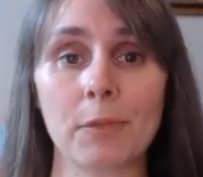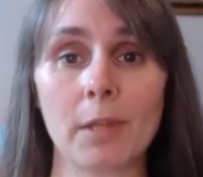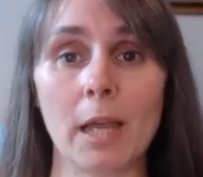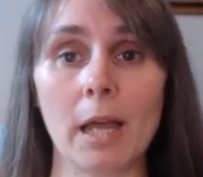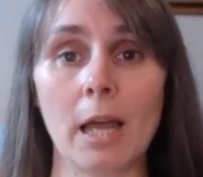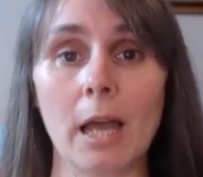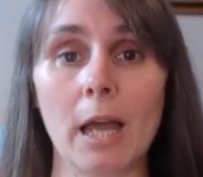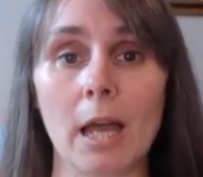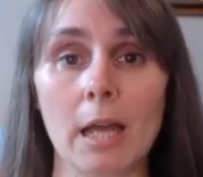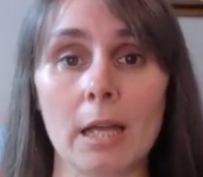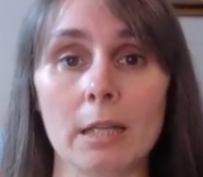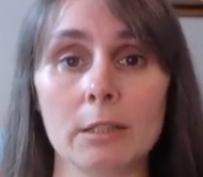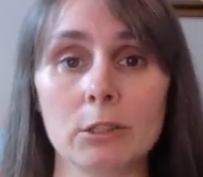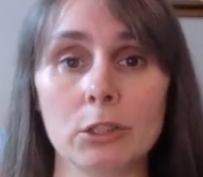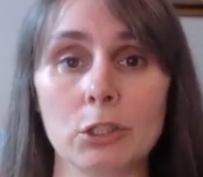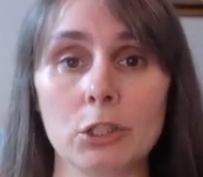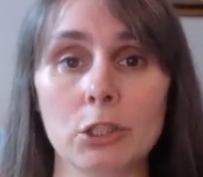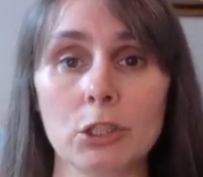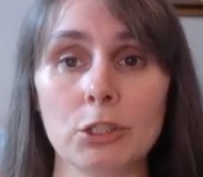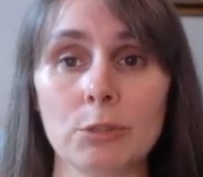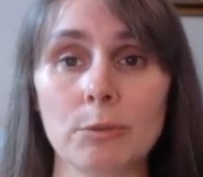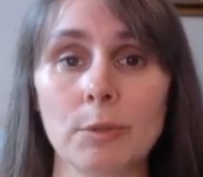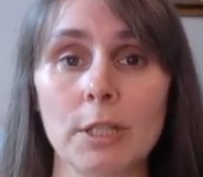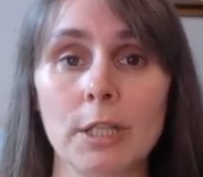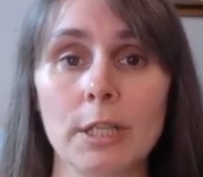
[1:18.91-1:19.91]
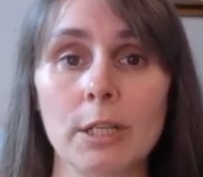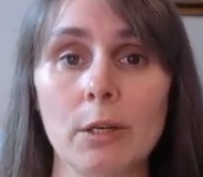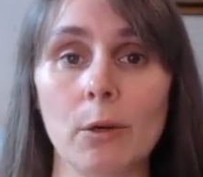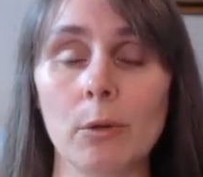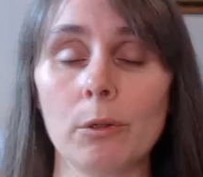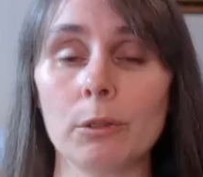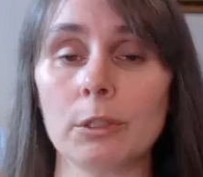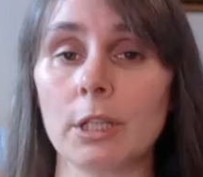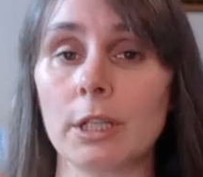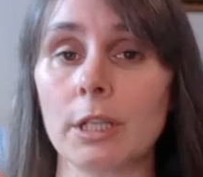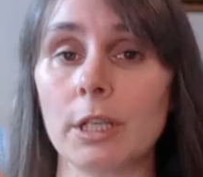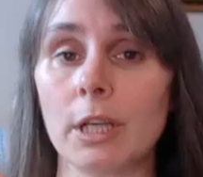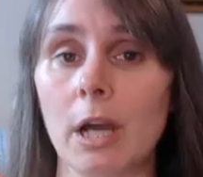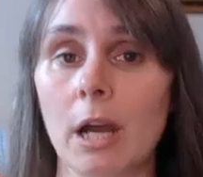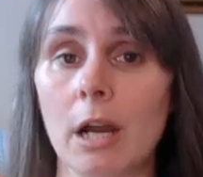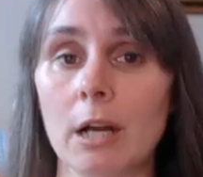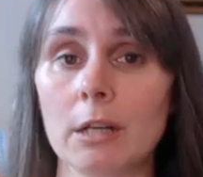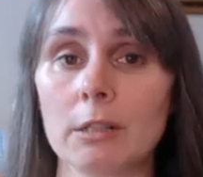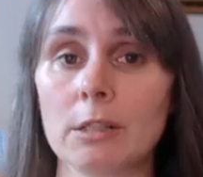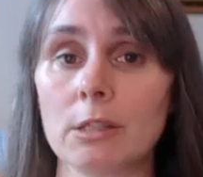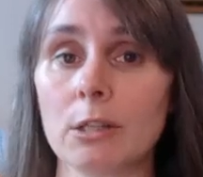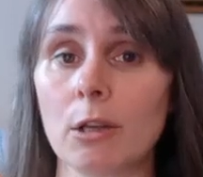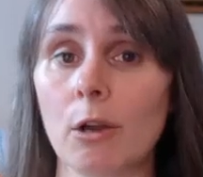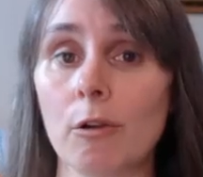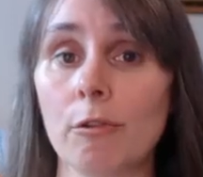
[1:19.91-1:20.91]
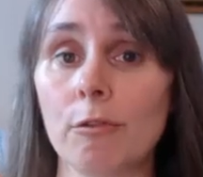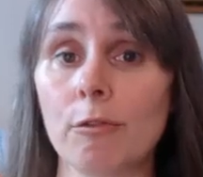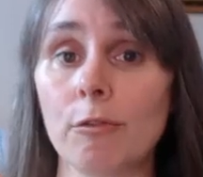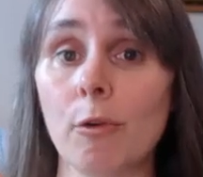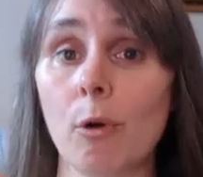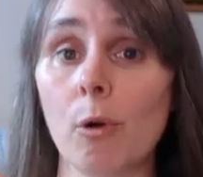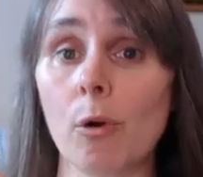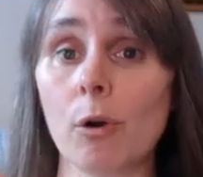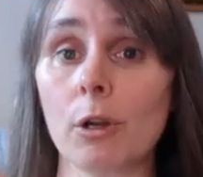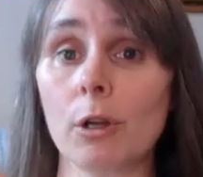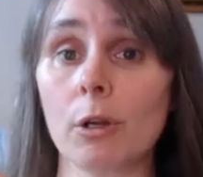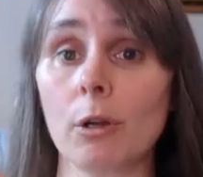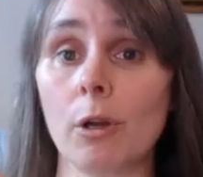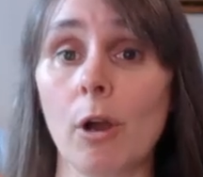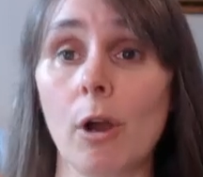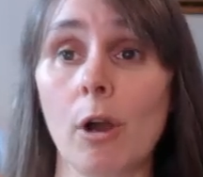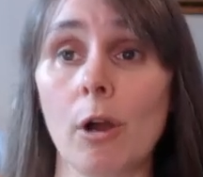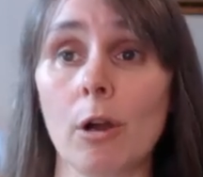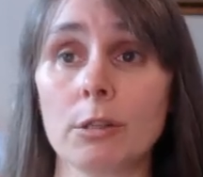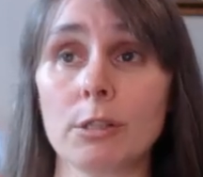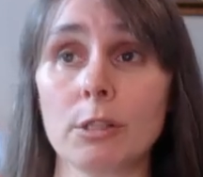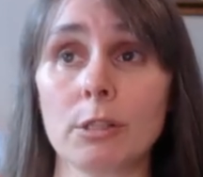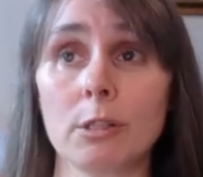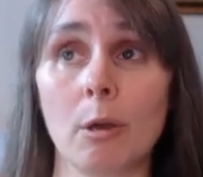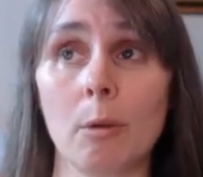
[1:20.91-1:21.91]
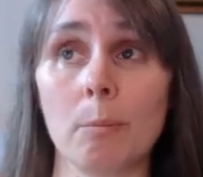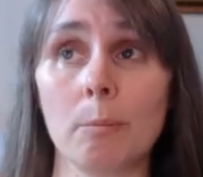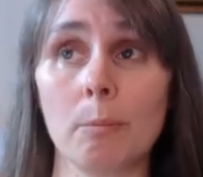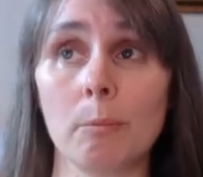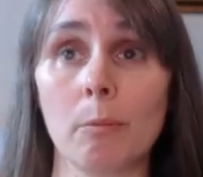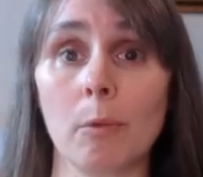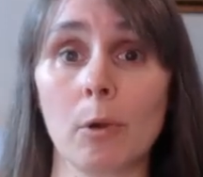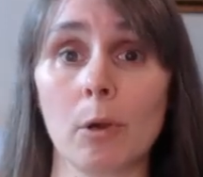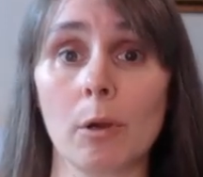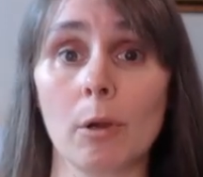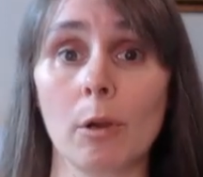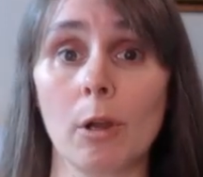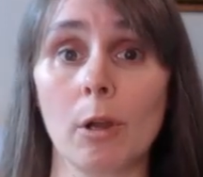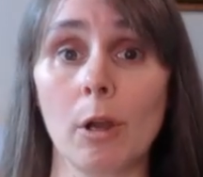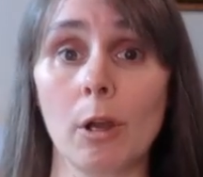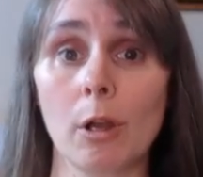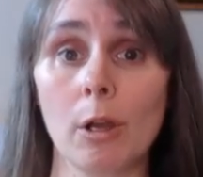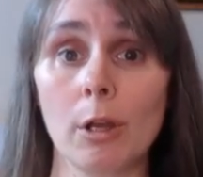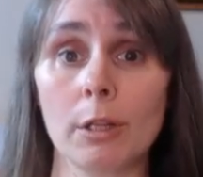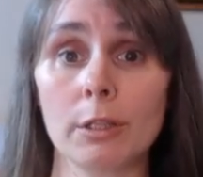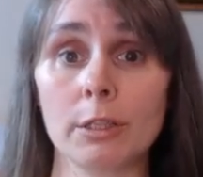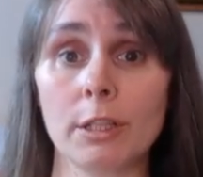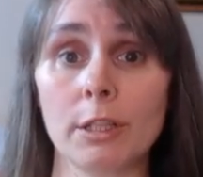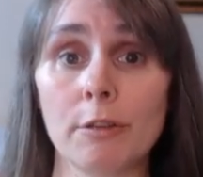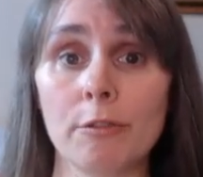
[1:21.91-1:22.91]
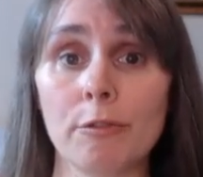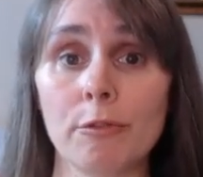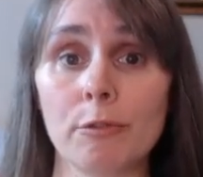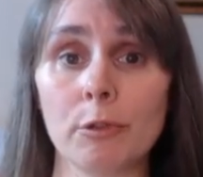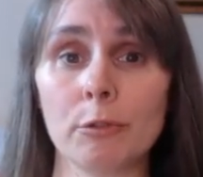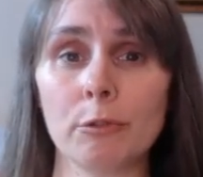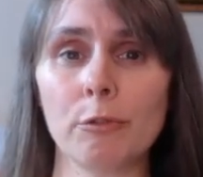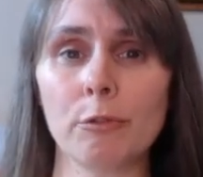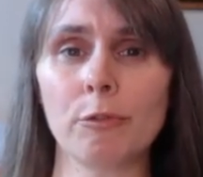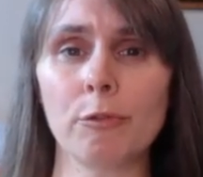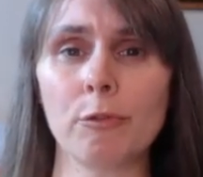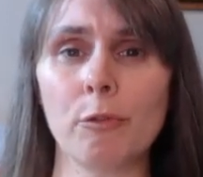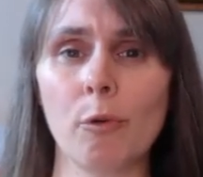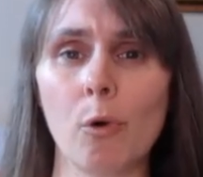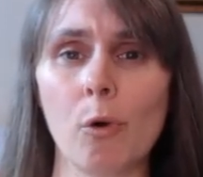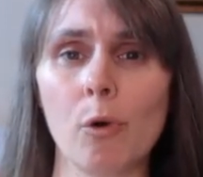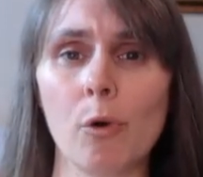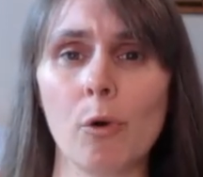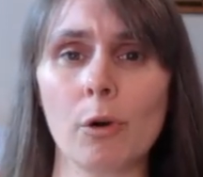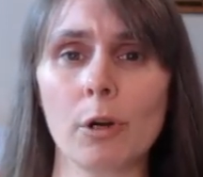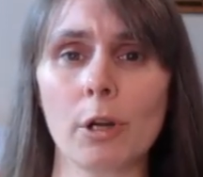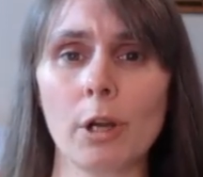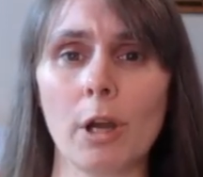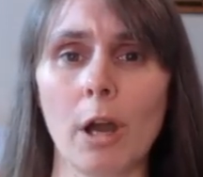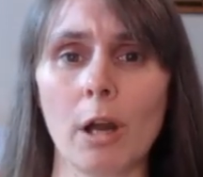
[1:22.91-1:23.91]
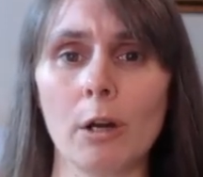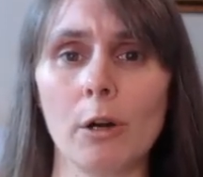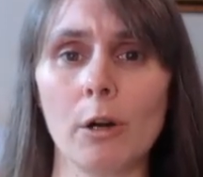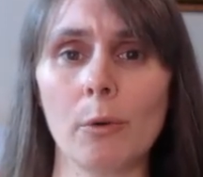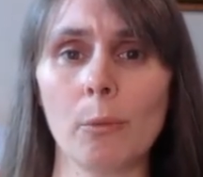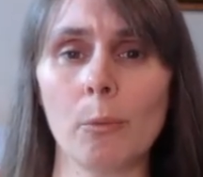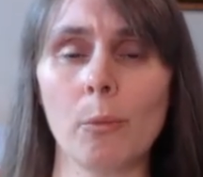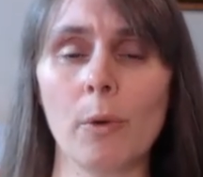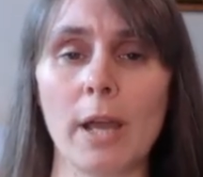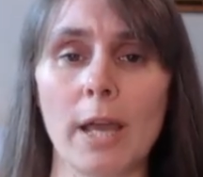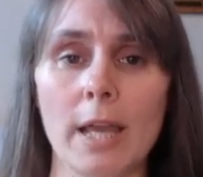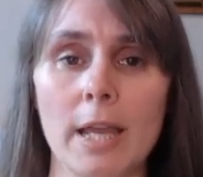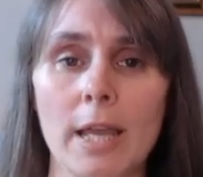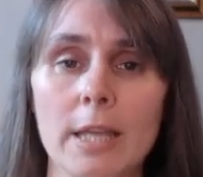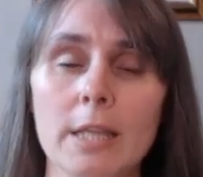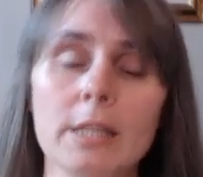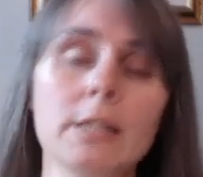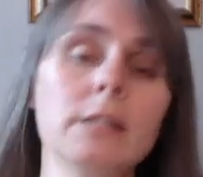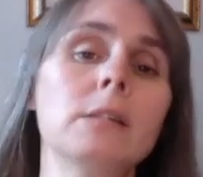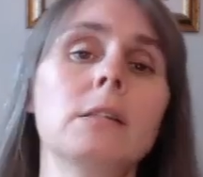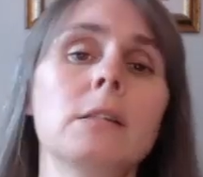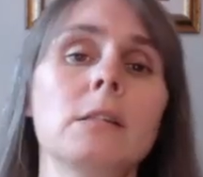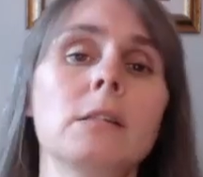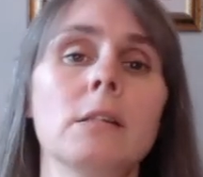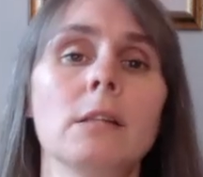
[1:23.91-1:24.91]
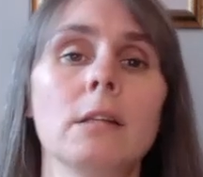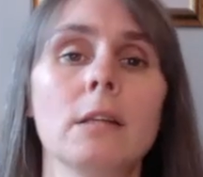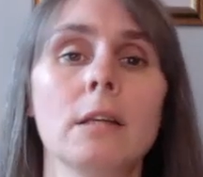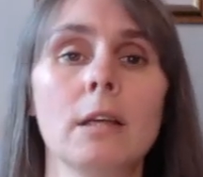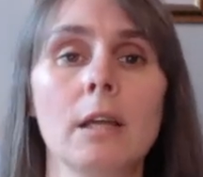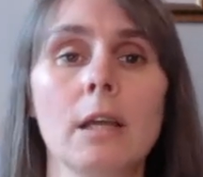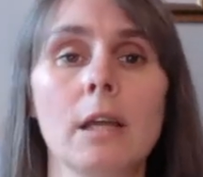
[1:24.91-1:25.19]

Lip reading: And usually all the yarns are some different 4 colorways.